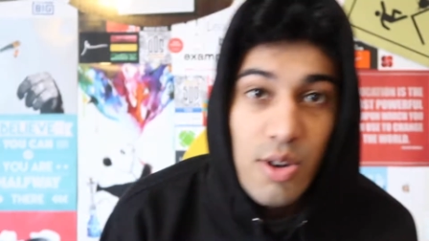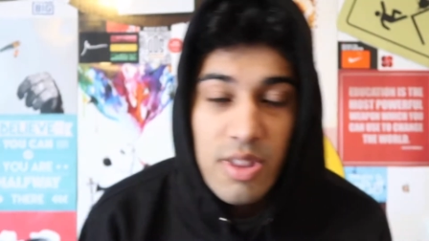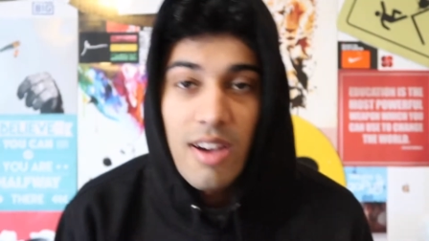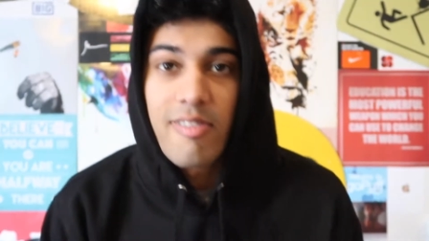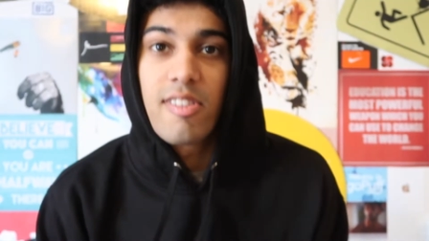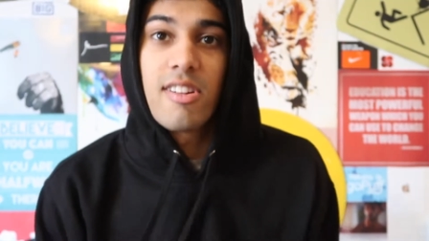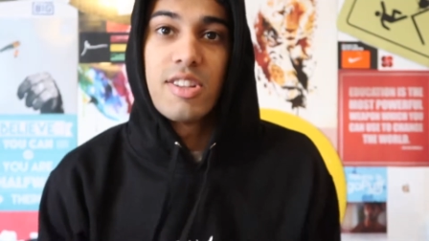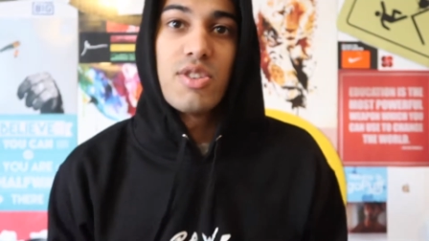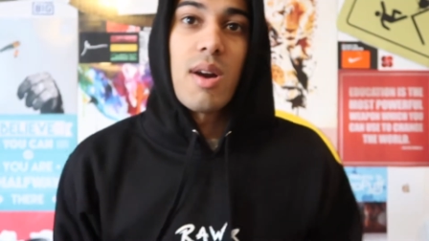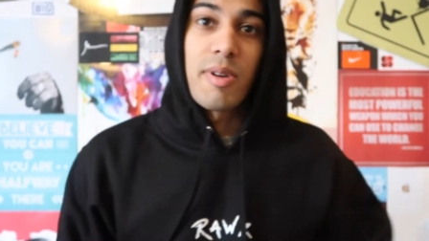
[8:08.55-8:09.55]
so without further
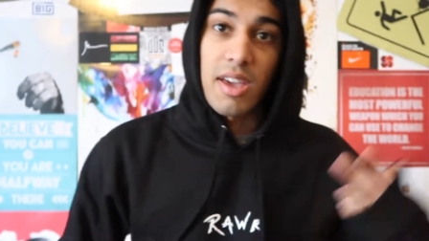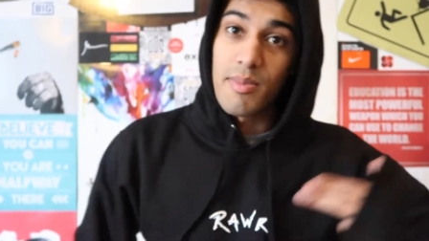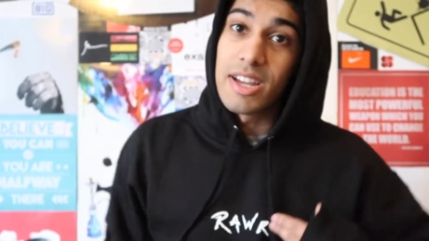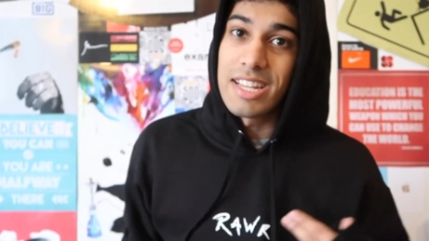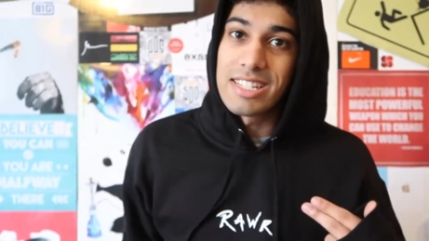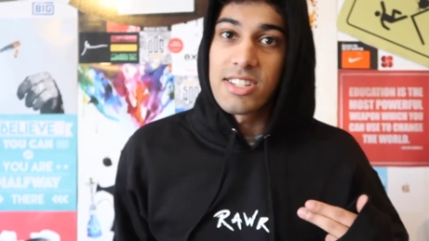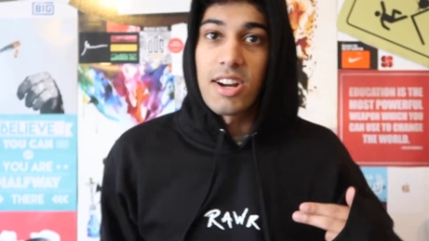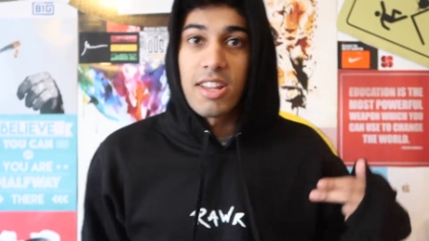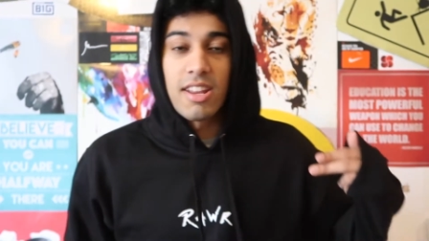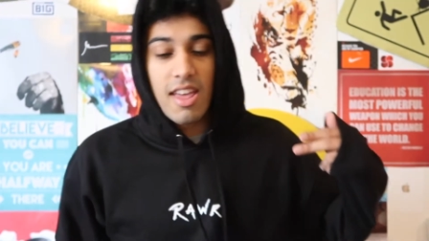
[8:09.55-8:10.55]
ado, I'm gonna get my day
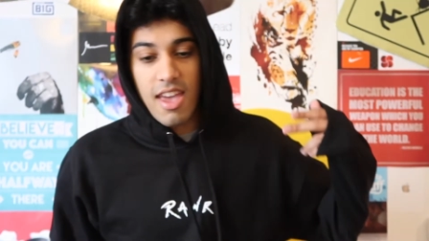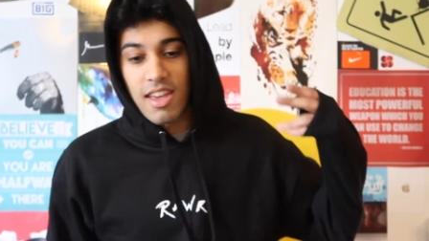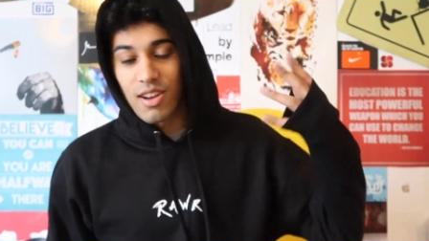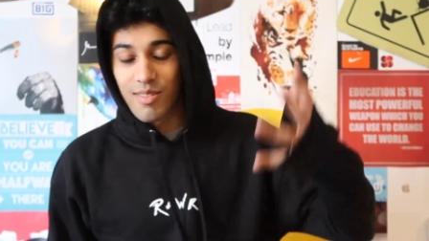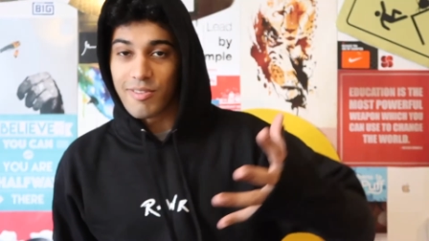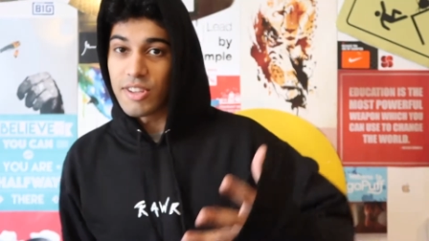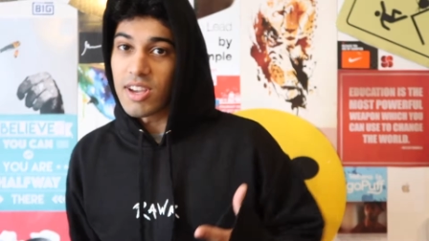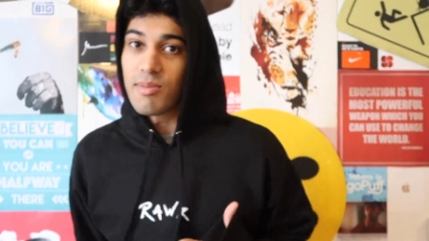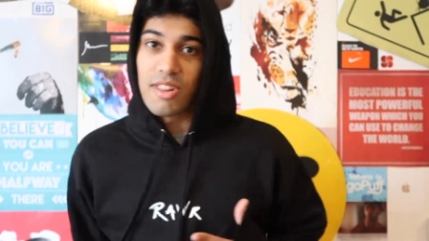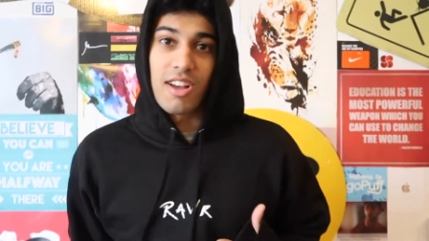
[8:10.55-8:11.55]
started and hopefully you
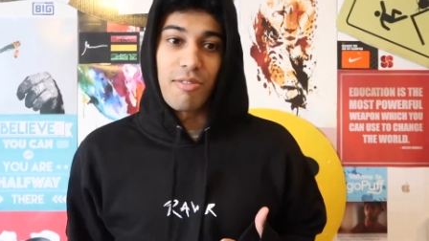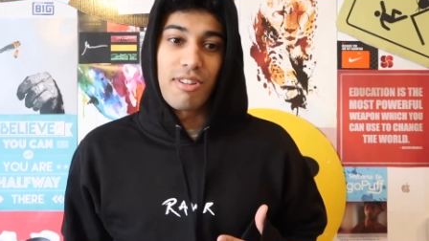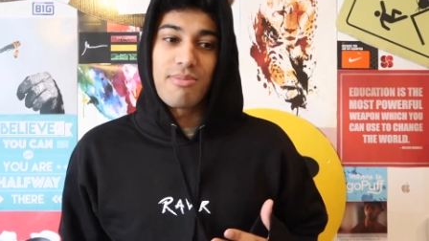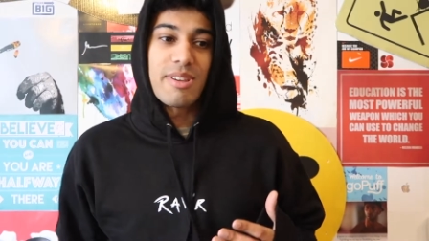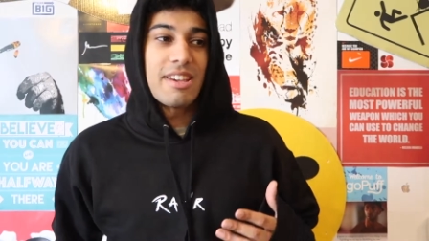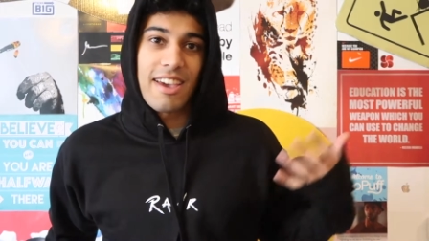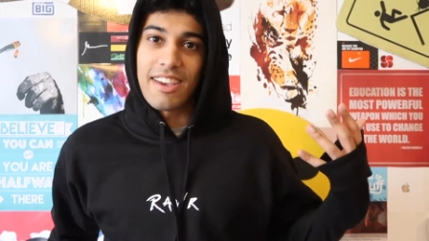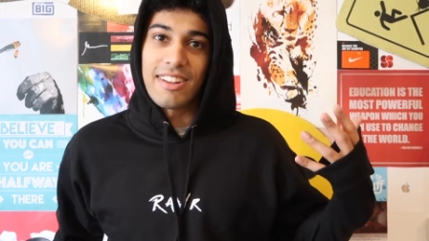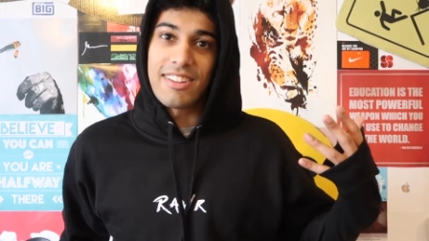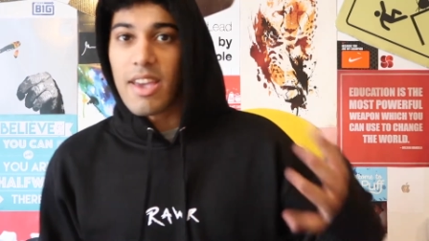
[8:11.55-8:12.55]
come along with me.
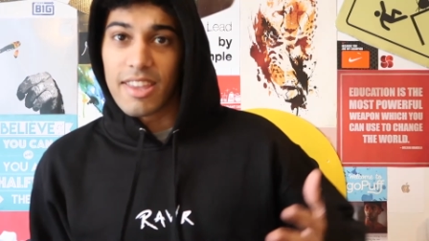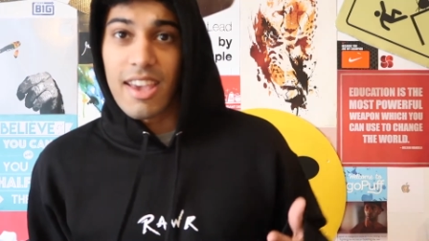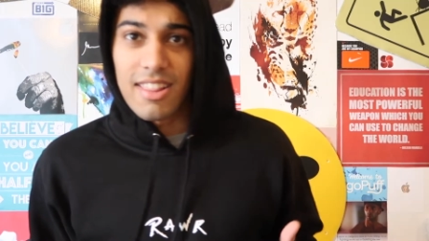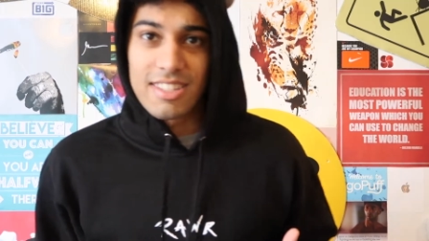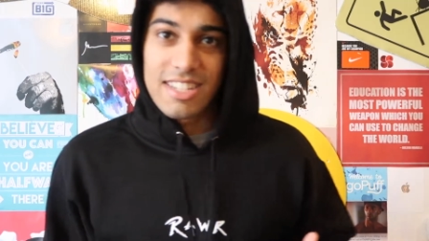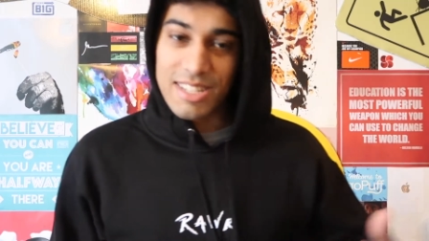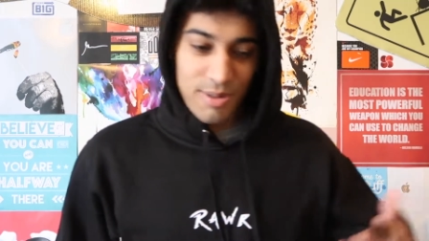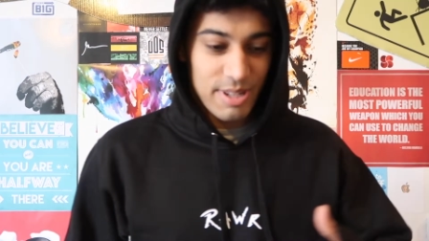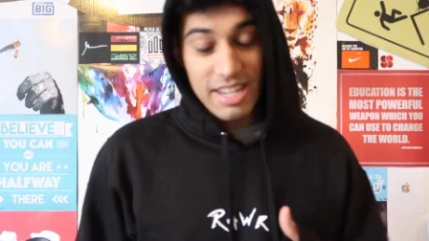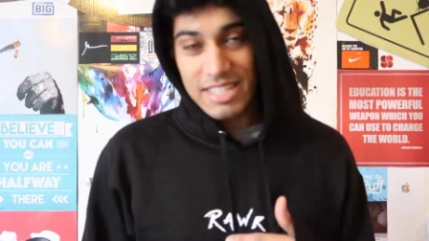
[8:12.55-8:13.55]
And, and yeah, let's hit
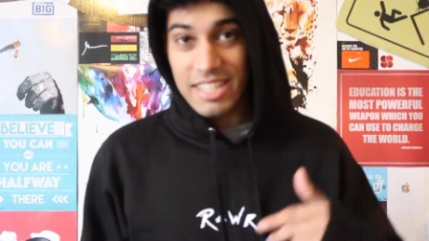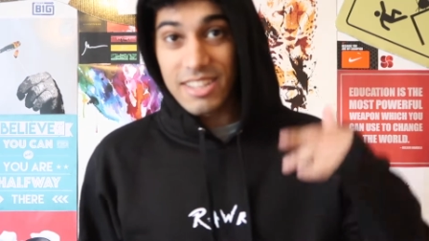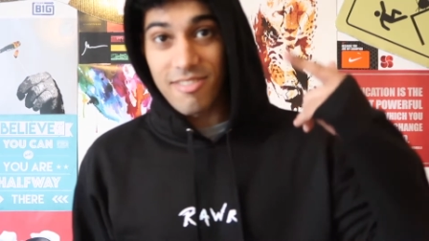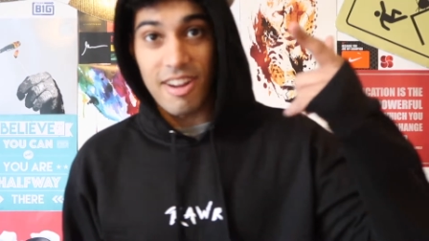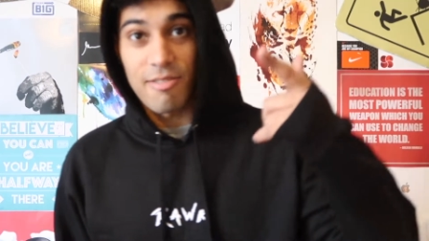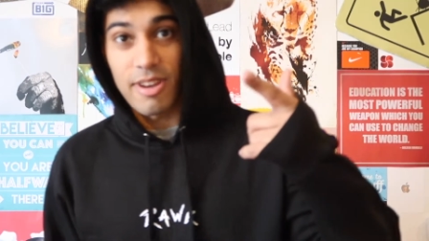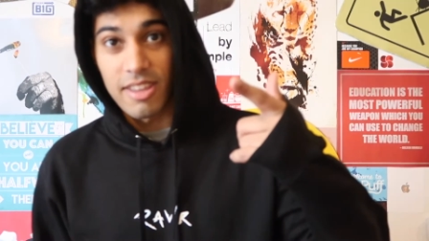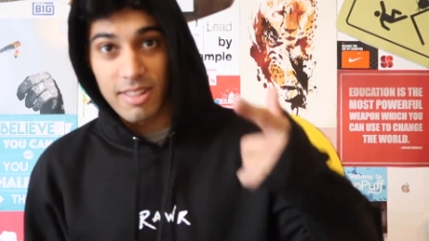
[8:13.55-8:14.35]
2018 the right way.